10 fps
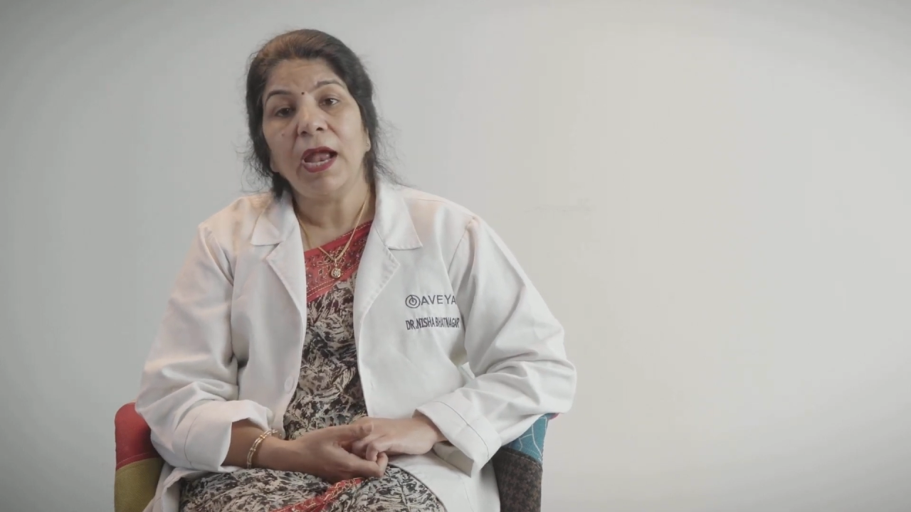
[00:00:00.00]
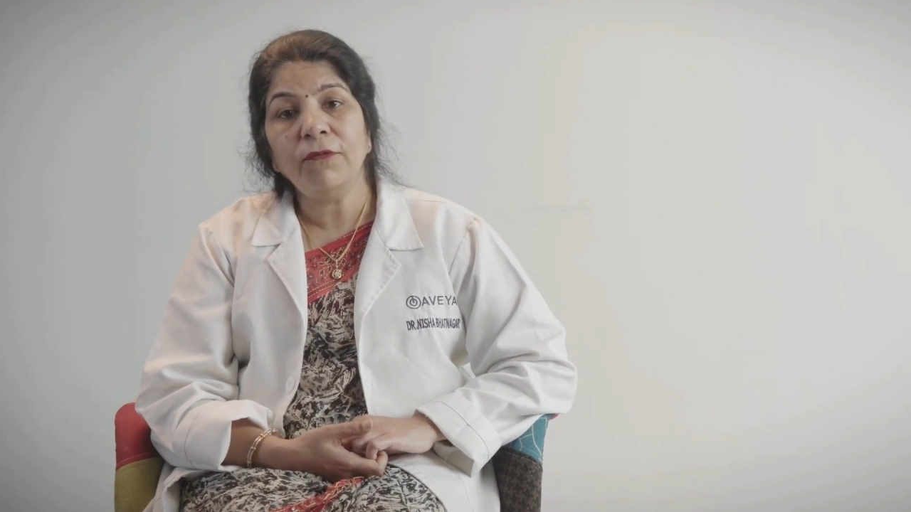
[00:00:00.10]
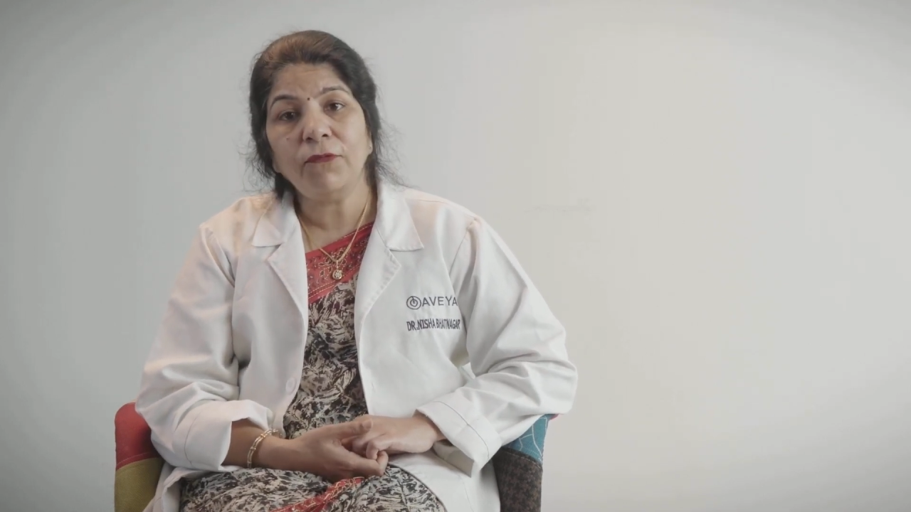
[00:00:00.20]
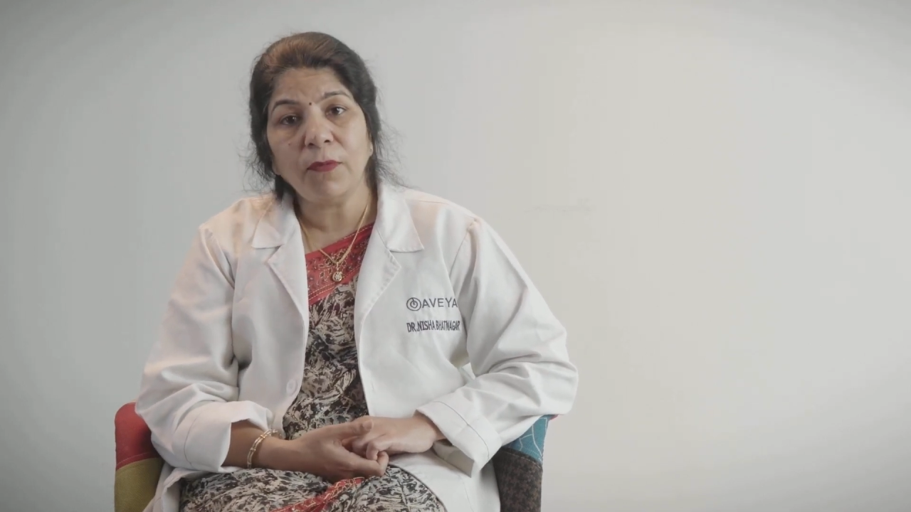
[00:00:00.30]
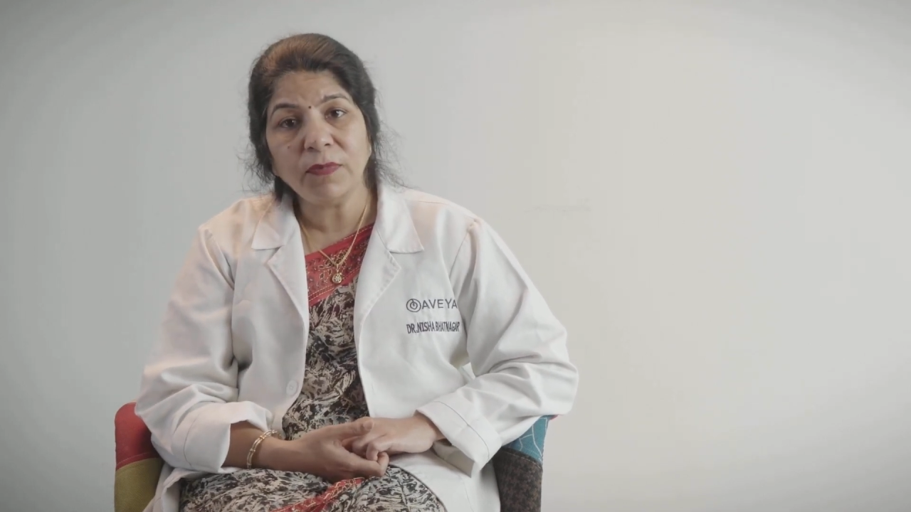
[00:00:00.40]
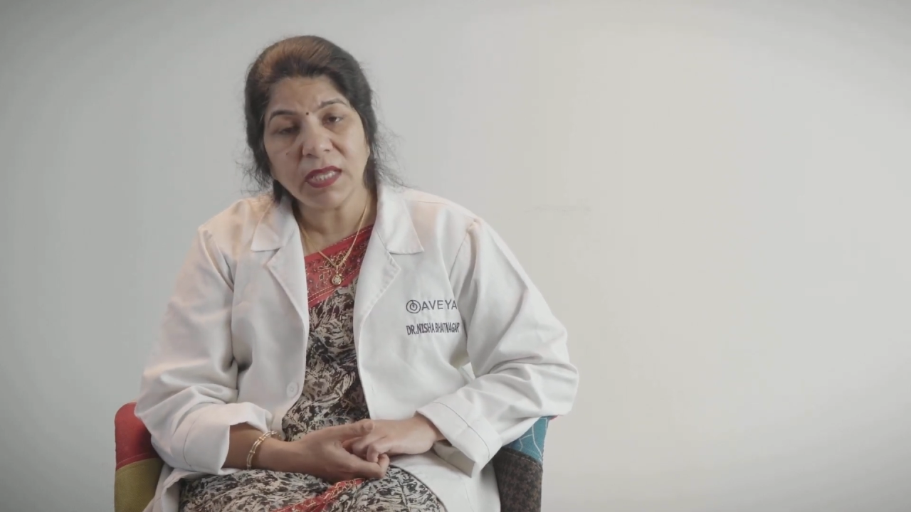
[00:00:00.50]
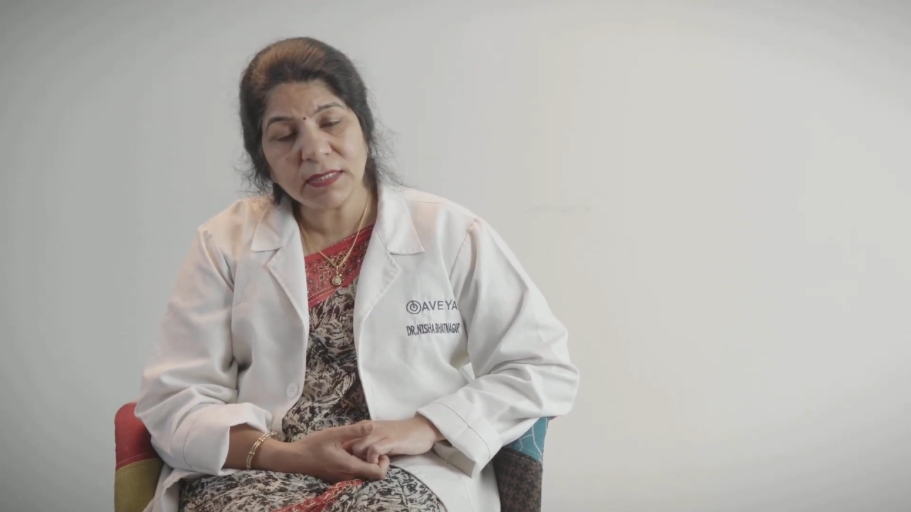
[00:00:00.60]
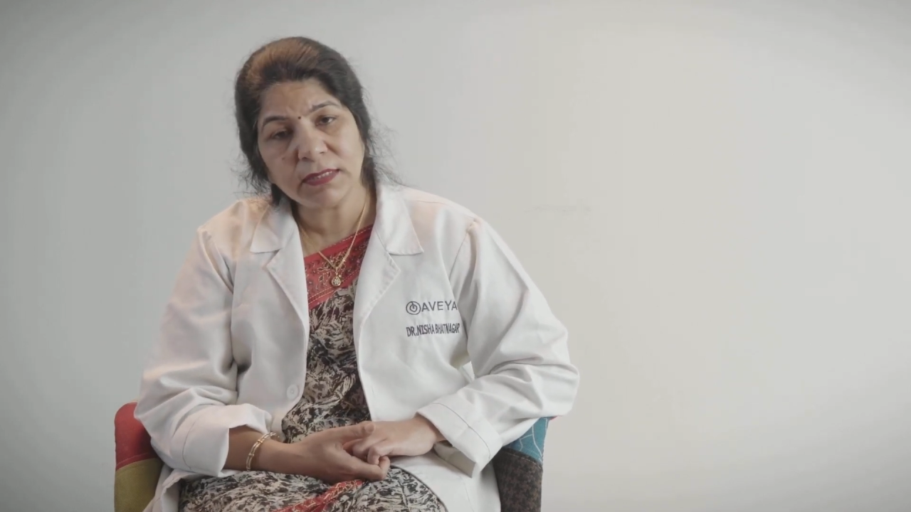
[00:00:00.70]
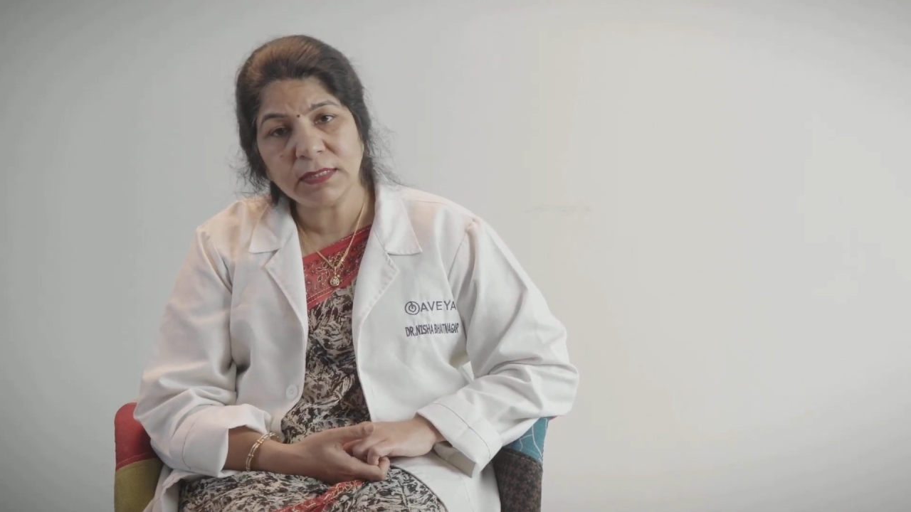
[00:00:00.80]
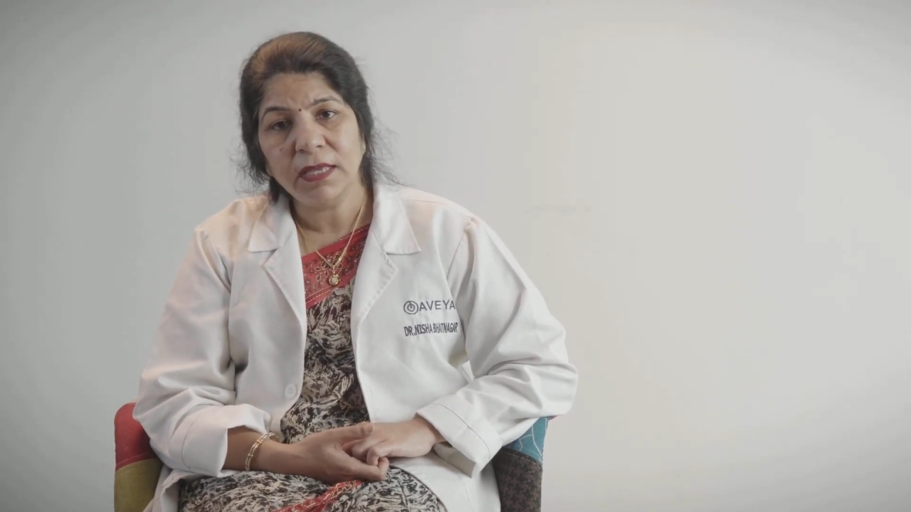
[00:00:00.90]
And from
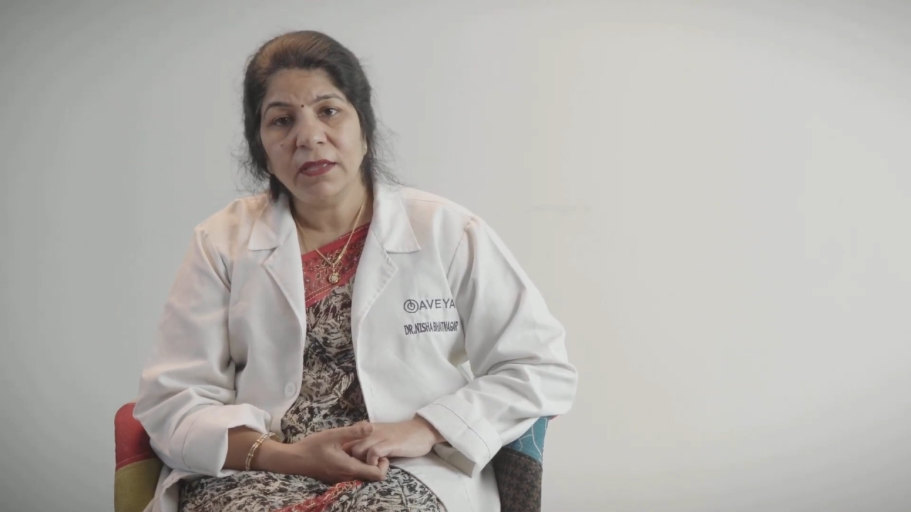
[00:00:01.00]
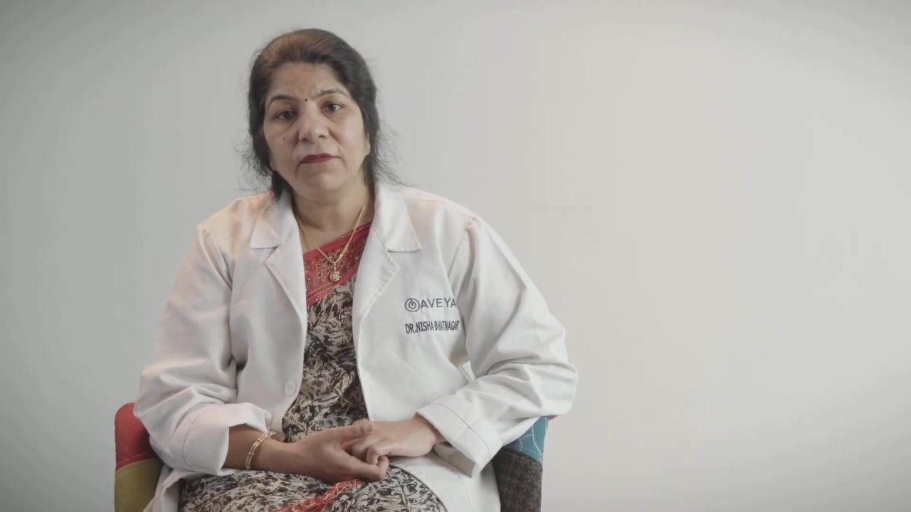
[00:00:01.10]
this,